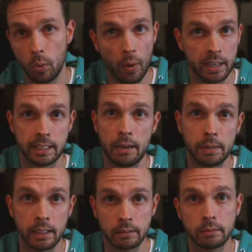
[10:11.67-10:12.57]
What does that
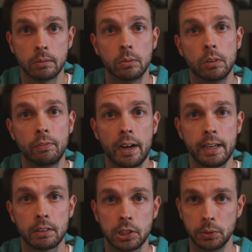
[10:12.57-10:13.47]
mean? We'll find
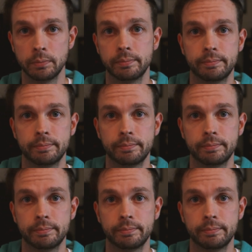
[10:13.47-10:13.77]
out soon.